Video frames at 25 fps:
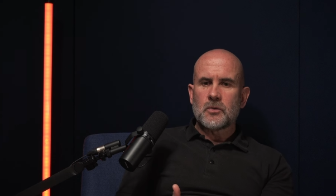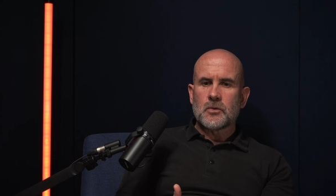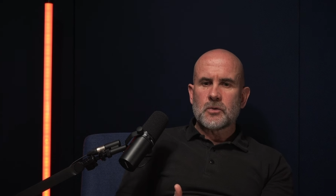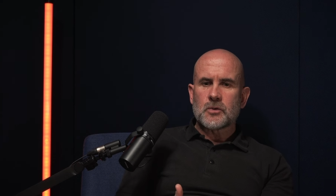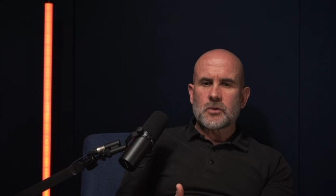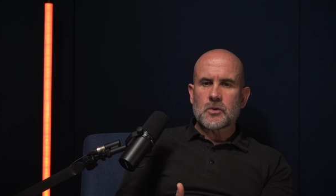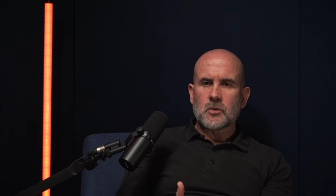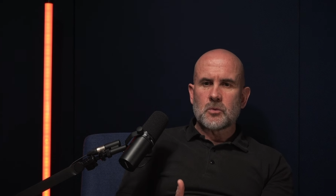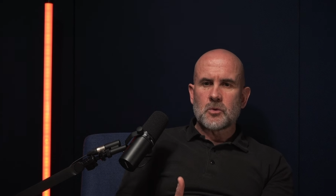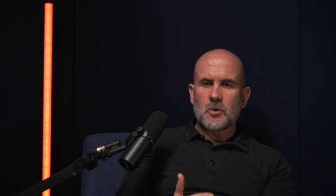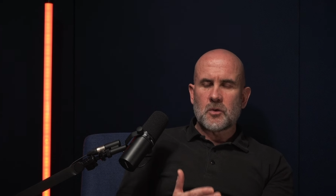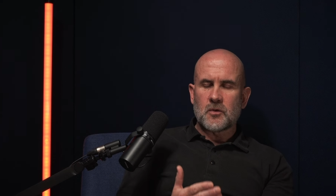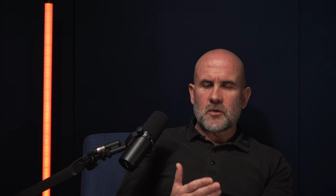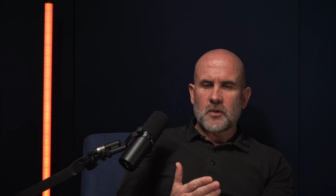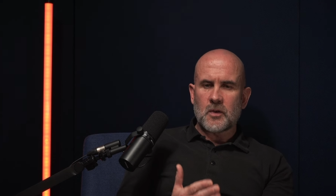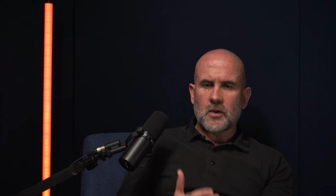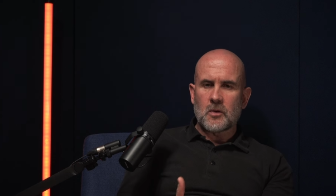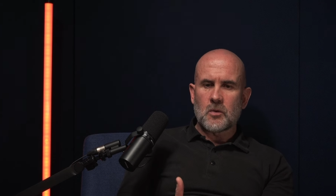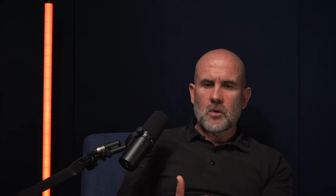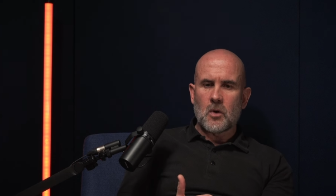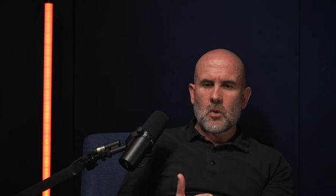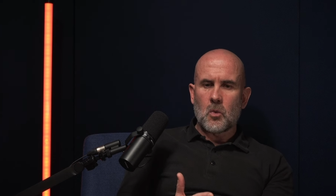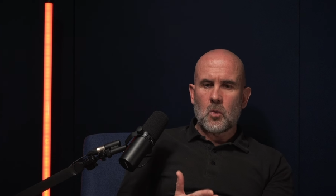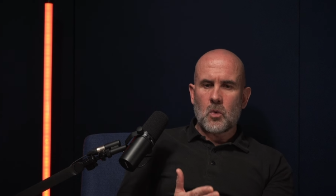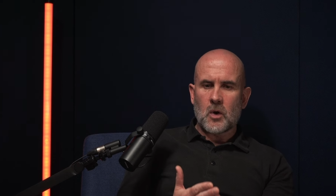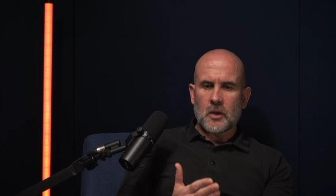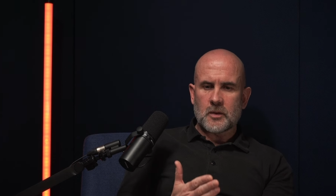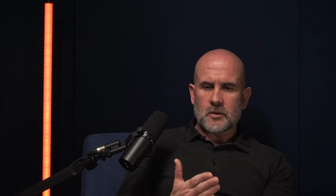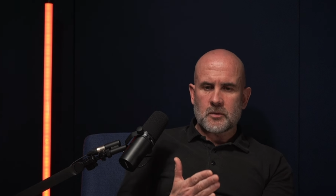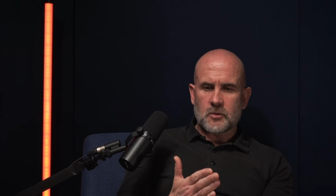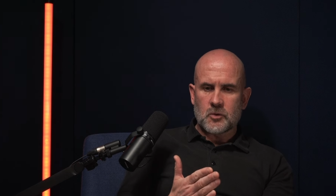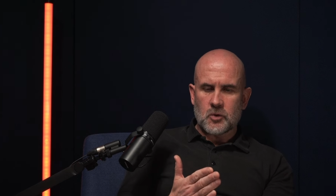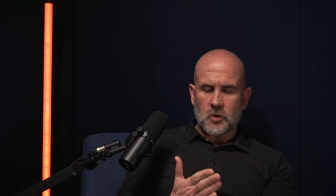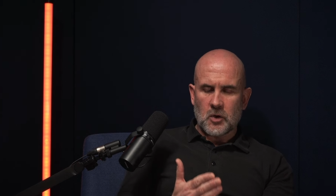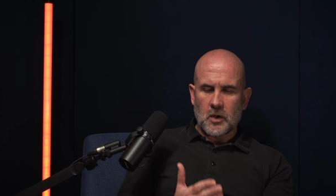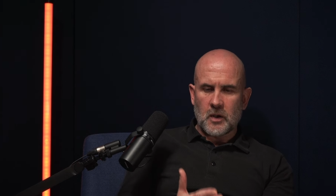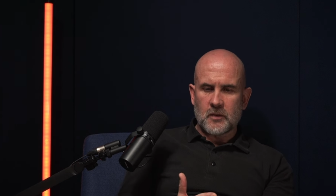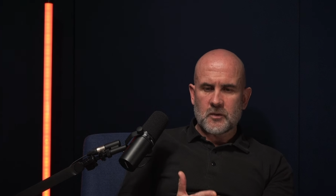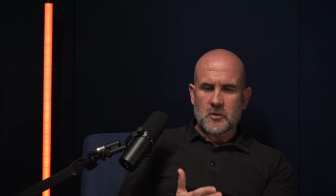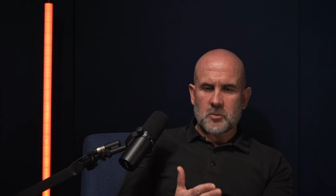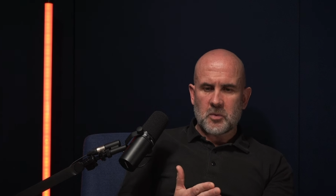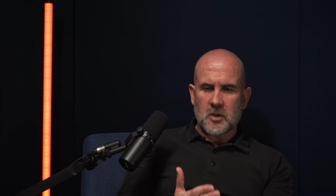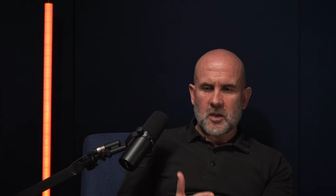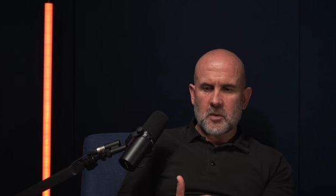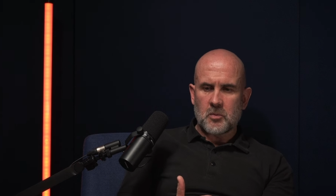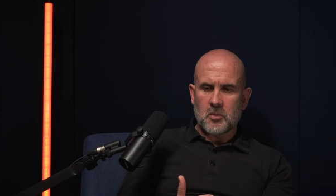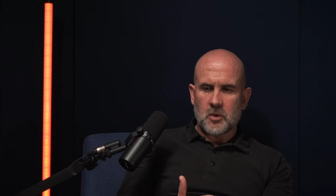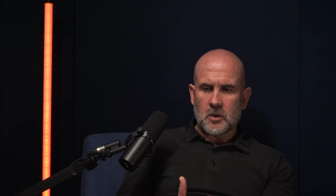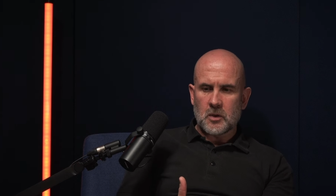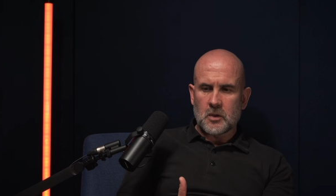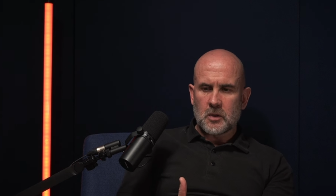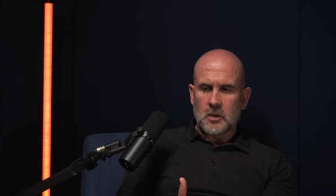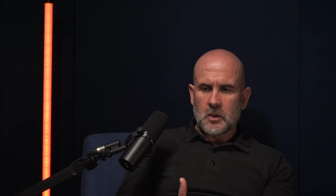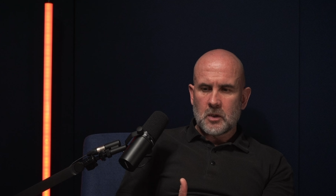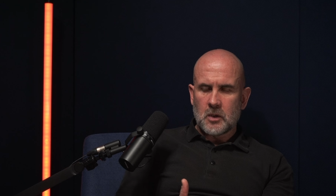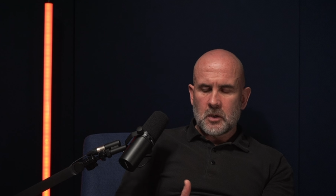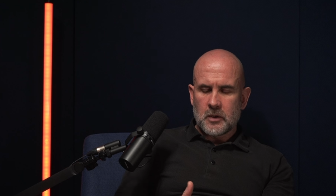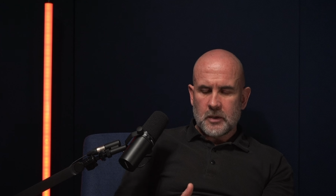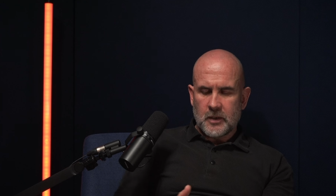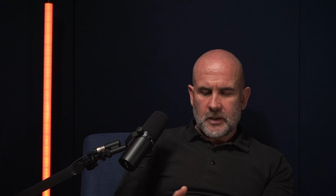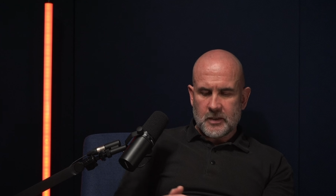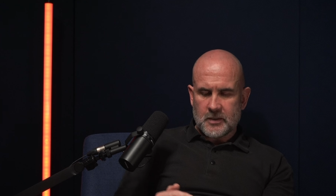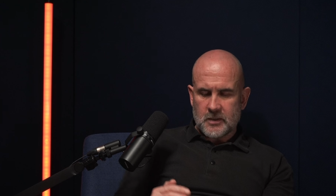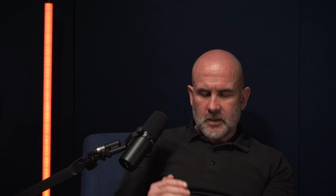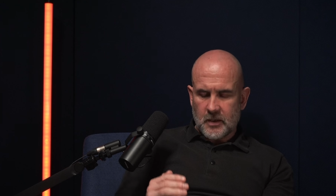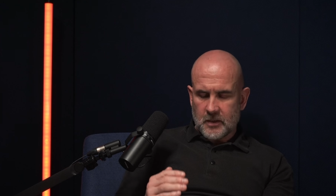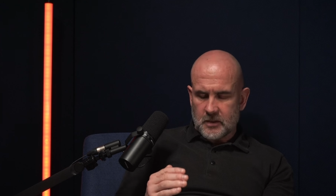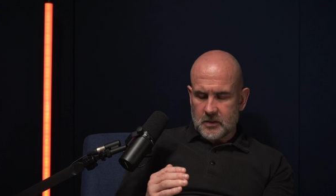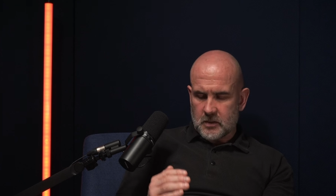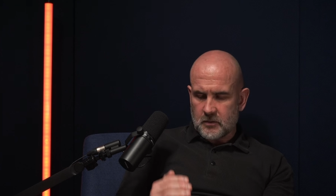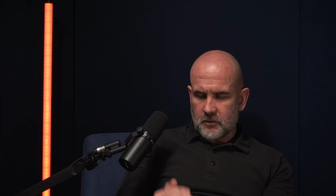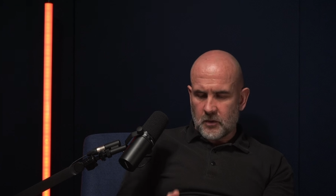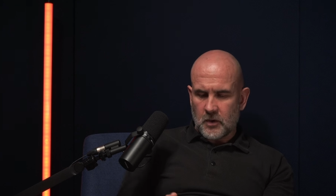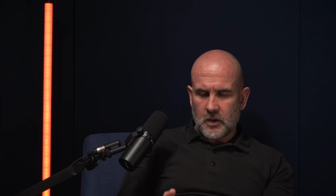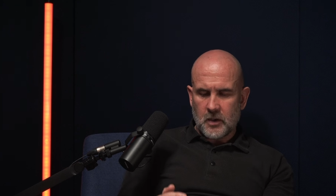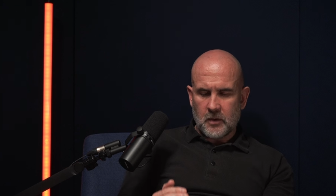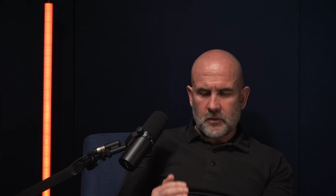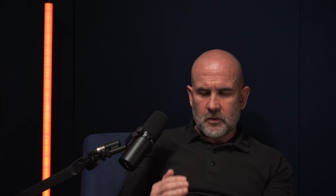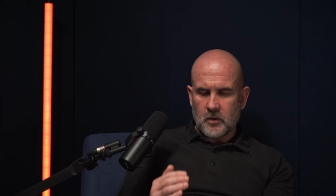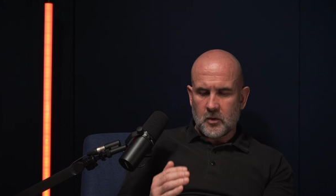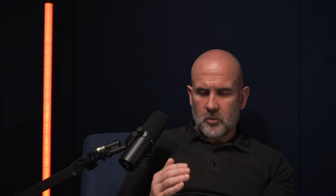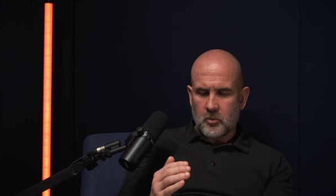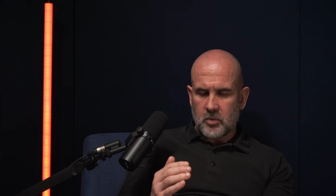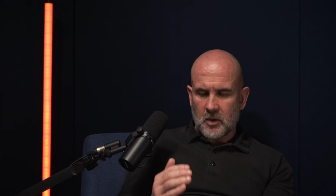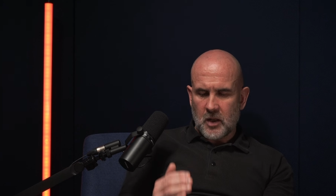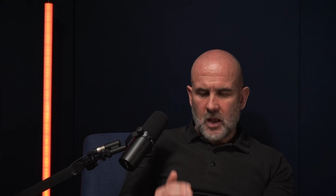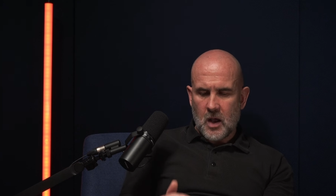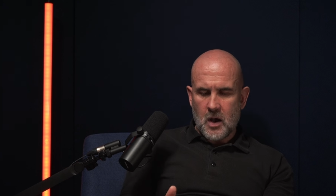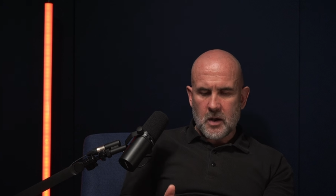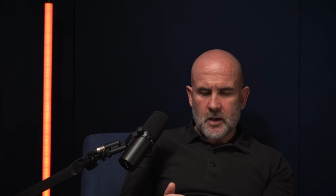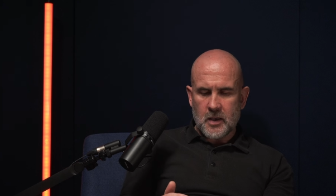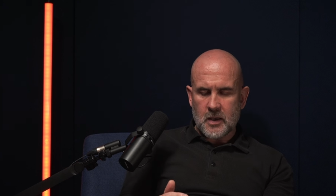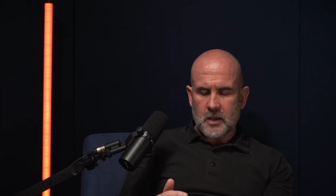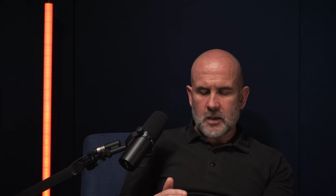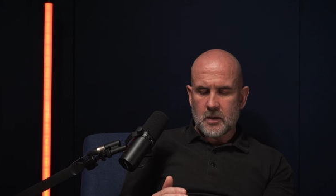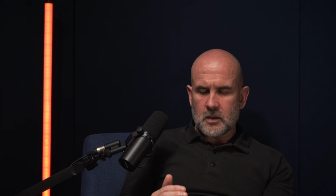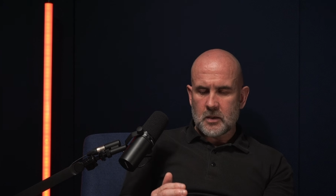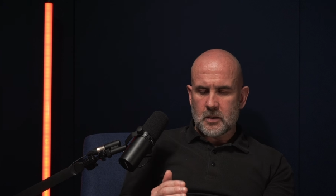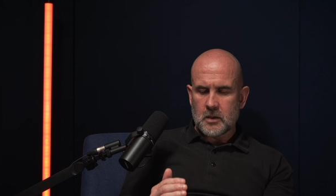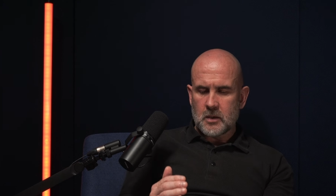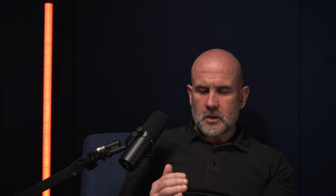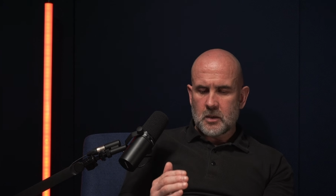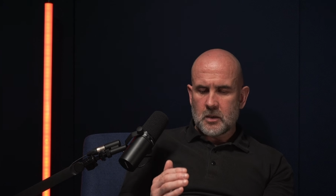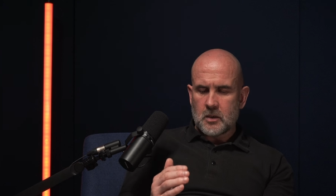So when you figure out what drives people, it's like survival, belonging,